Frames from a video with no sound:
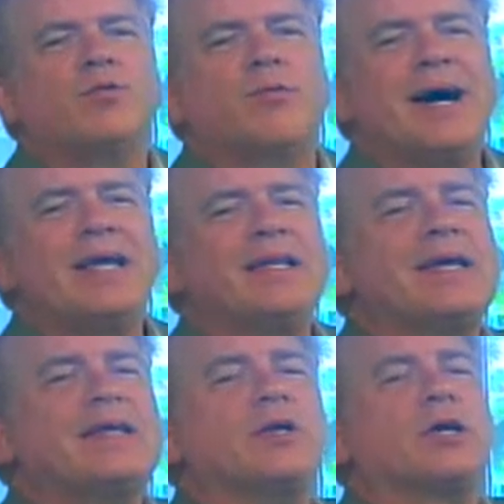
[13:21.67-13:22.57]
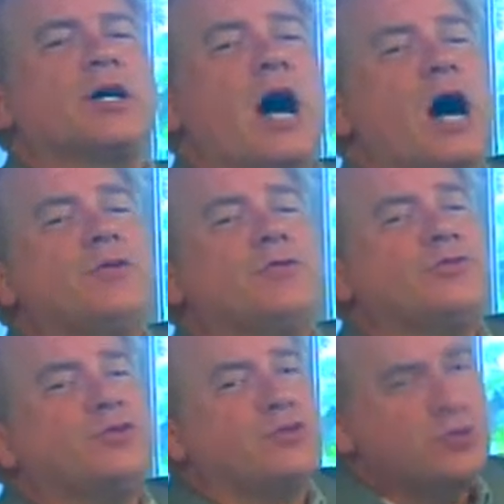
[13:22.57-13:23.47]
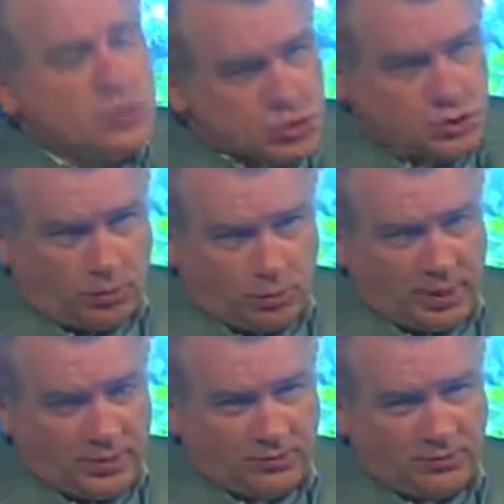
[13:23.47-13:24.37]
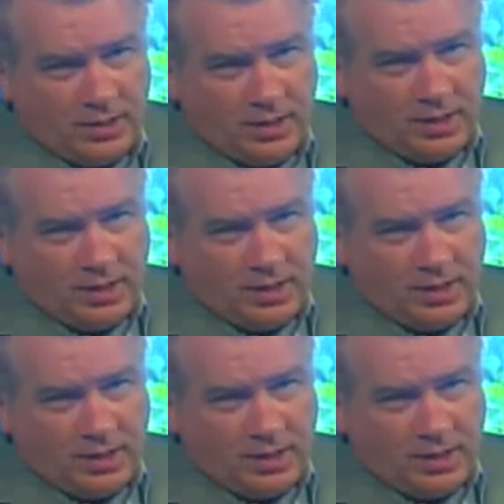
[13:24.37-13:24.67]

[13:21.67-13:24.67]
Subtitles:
violating their constitutional rights